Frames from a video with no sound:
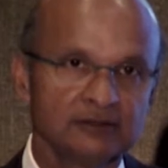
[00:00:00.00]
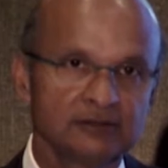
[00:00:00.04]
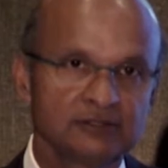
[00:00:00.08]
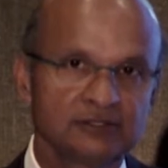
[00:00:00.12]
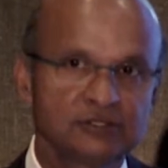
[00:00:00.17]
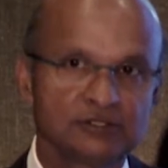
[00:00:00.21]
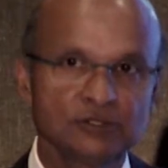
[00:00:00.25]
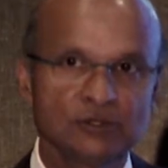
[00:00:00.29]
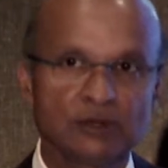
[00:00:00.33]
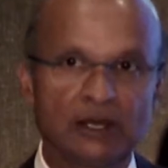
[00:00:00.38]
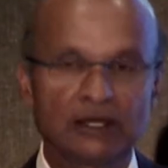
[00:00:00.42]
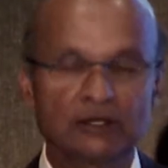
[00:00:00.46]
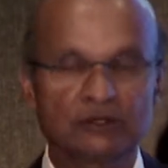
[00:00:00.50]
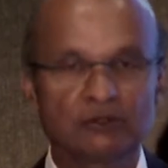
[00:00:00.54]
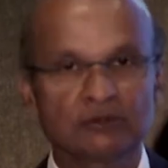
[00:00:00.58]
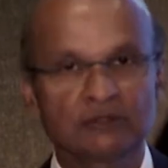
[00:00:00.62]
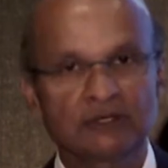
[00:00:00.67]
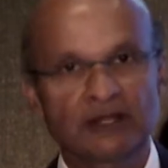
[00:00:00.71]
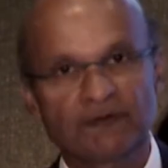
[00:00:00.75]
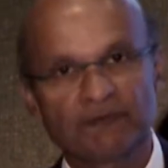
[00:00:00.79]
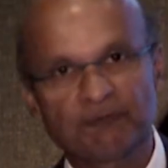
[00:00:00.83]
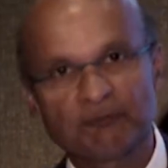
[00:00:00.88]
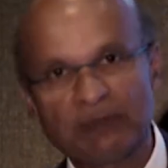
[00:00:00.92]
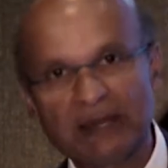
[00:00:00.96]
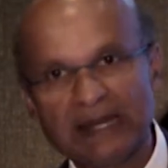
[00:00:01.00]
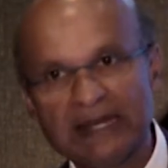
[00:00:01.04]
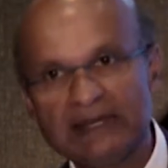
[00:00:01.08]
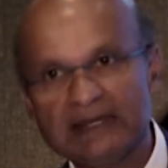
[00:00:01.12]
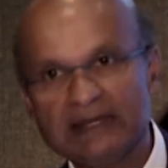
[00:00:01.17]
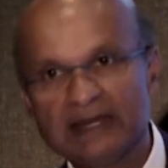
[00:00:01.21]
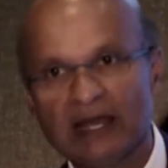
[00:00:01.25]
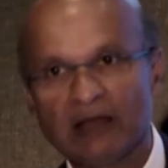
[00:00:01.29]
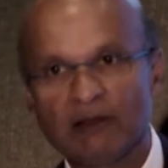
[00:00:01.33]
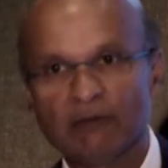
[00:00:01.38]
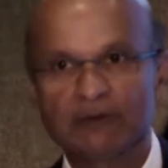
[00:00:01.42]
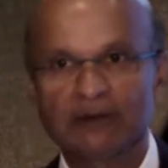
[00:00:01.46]
to I don't have pain
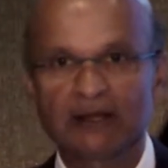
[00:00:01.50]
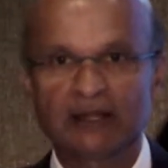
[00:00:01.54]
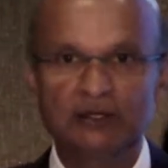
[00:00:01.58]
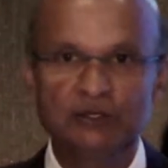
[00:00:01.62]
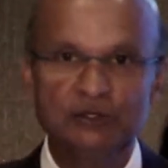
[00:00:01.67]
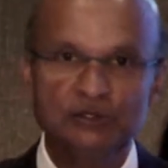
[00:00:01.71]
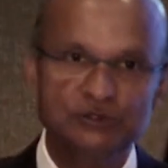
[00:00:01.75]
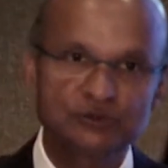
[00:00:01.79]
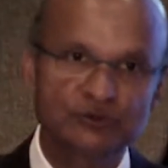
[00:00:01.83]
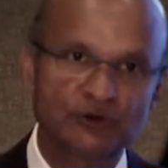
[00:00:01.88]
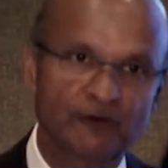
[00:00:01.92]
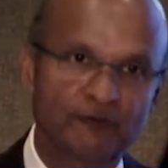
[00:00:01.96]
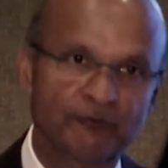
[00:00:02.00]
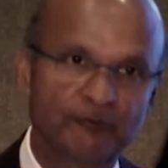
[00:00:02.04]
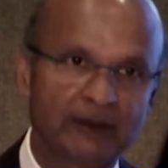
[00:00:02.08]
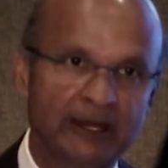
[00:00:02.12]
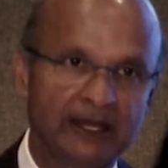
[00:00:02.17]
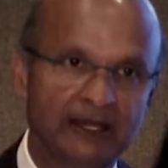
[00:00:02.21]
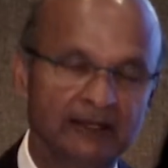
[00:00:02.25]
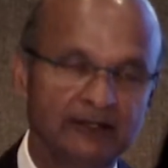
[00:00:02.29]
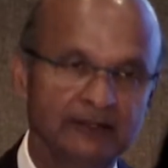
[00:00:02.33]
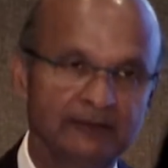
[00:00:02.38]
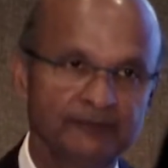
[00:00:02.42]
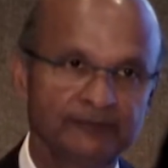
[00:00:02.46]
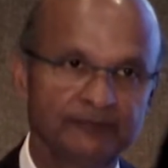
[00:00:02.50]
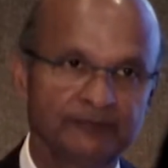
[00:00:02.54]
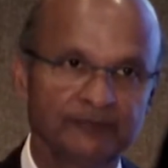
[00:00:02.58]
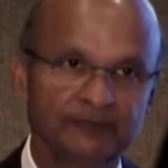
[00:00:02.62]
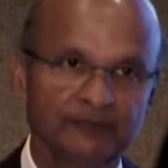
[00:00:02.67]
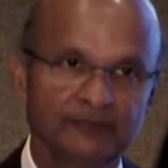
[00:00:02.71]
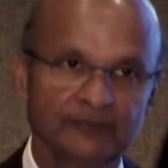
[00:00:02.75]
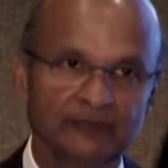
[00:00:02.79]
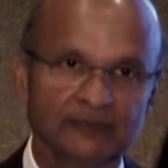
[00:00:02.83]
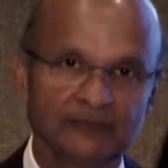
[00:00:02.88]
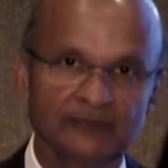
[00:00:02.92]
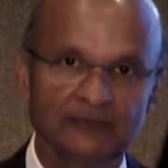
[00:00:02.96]
now and I used to have pain.
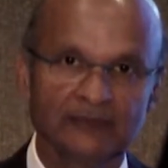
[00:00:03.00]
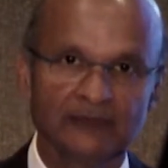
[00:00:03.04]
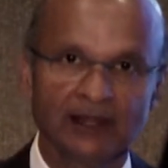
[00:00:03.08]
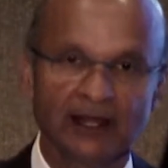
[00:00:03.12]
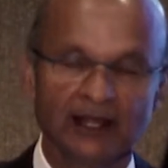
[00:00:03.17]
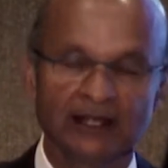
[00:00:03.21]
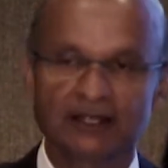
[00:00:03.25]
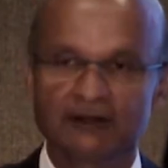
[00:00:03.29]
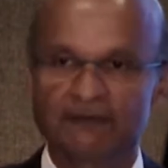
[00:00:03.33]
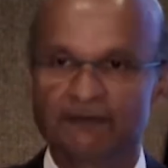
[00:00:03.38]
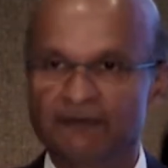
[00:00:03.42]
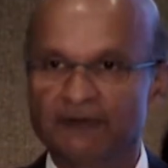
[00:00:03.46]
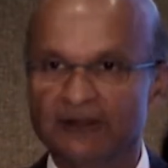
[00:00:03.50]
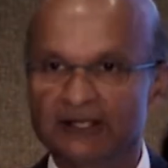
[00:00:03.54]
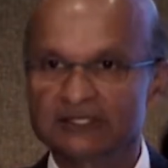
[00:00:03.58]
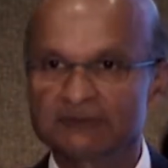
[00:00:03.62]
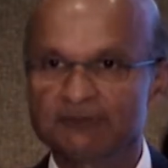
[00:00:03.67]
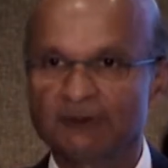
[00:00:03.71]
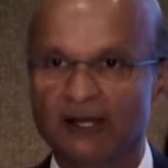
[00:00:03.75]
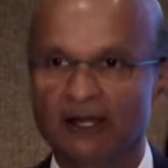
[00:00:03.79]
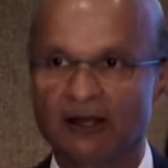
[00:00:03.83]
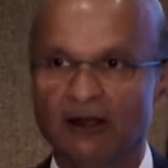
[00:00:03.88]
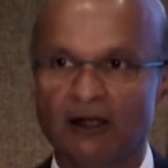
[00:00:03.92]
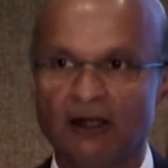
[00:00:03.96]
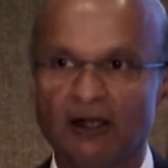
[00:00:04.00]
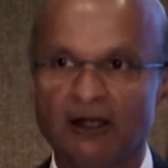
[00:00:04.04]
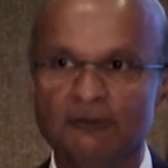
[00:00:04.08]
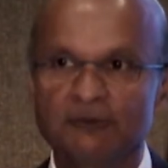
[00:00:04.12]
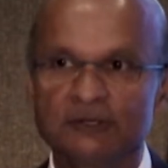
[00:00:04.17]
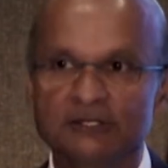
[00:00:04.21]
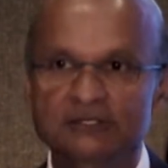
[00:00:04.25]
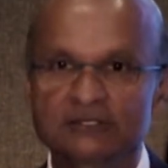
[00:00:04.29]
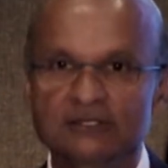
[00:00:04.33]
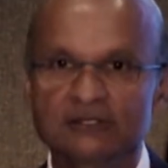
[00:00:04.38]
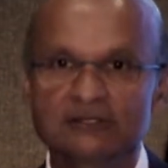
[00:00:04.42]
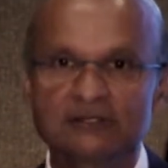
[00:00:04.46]
I can flex my arm
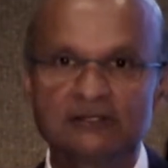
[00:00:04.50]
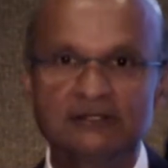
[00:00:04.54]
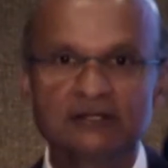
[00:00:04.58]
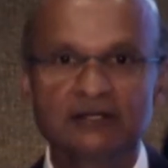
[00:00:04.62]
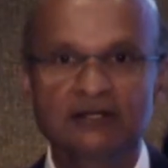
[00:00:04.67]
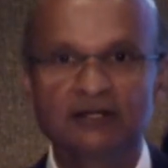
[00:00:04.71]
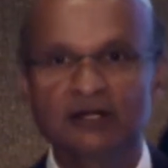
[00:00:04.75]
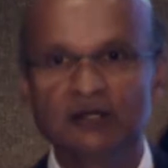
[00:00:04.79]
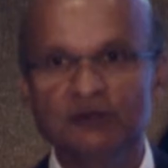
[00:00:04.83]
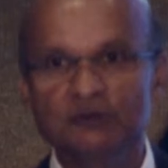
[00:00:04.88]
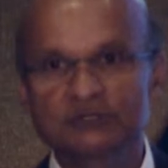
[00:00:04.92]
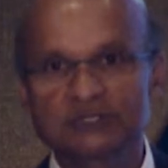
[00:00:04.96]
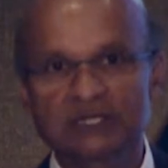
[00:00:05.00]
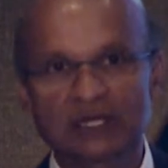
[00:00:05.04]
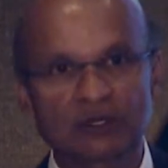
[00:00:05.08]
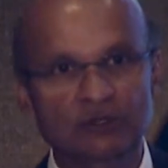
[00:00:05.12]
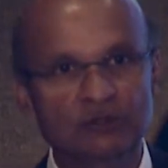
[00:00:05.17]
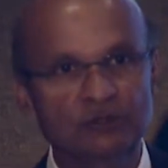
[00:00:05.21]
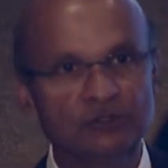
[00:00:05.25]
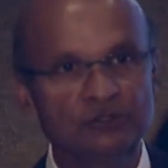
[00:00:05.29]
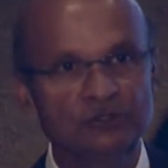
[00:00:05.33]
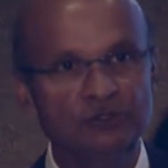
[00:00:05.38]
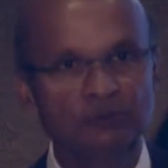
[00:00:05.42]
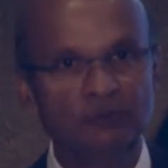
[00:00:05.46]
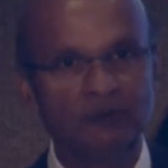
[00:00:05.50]
a certain degree, which I couldn't do